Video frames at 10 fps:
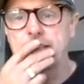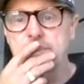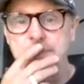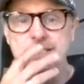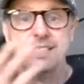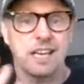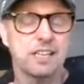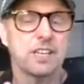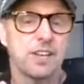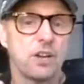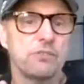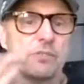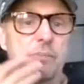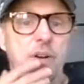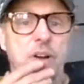has been taken
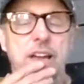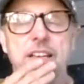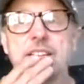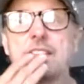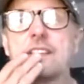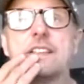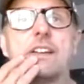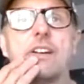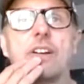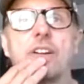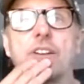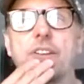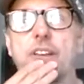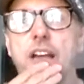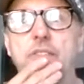over by
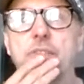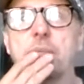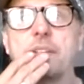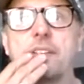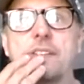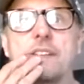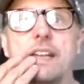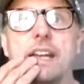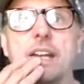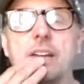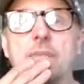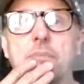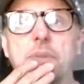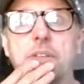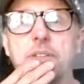the government.
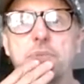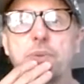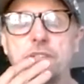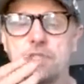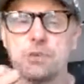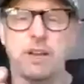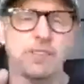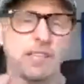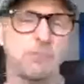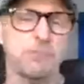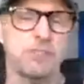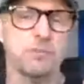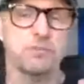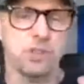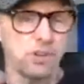Because we used to have a government
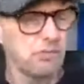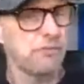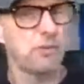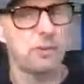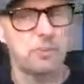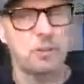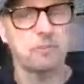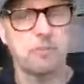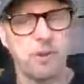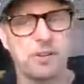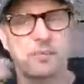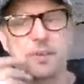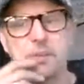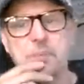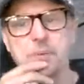that was kind of for the people, by the
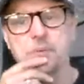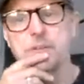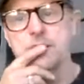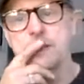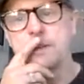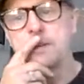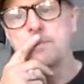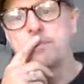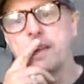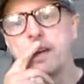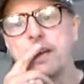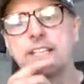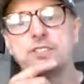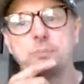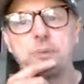people.
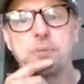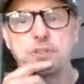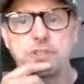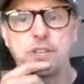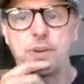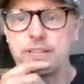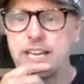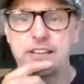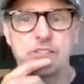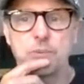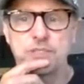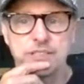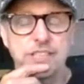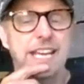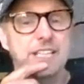He should be prosecuted, Kerry Roberts
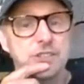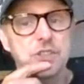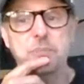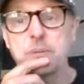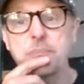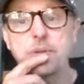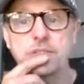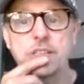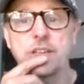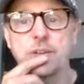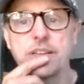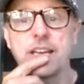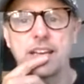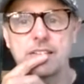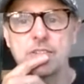says. Yeah, he should be prosecuted,
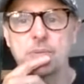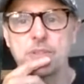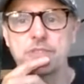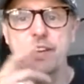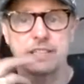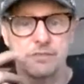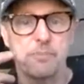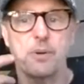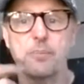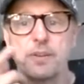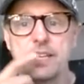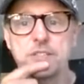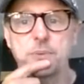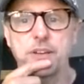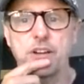Kerry Roberts. Thanks for popping in,
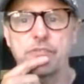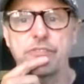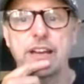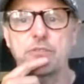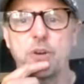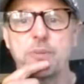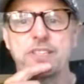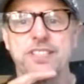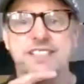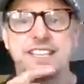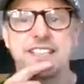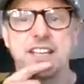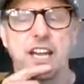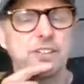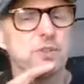sweetheart. Frank Roberts is
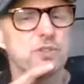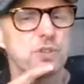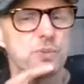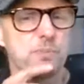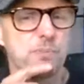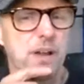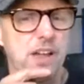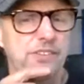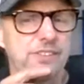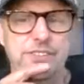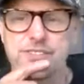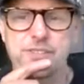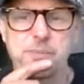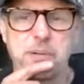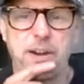in. Are you two
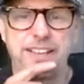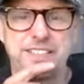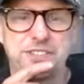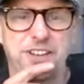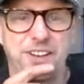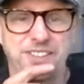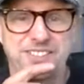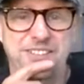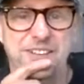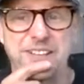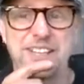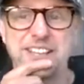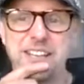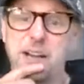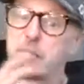partners, by any chance?
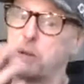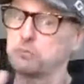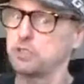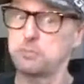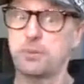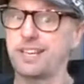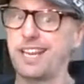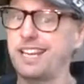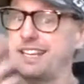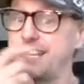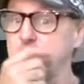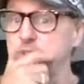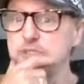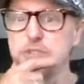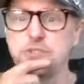I'm just putting it out there. I'm
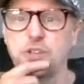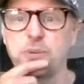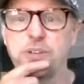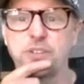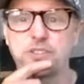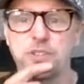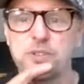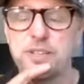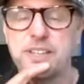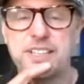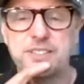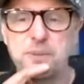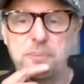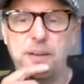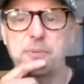not too sure. We've got two
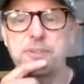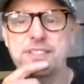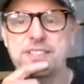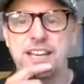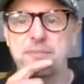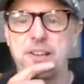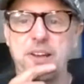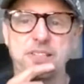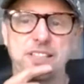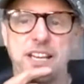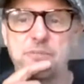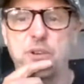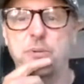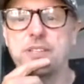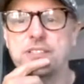people with the same last name,
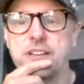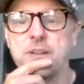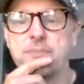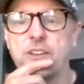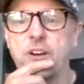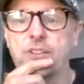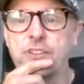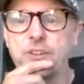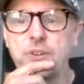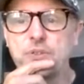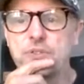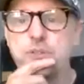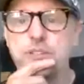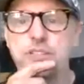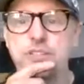Roberts. On the news,
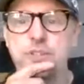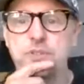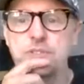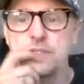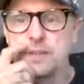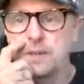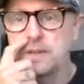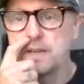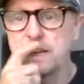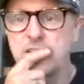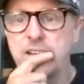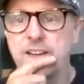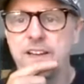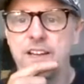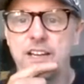you can use
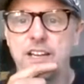an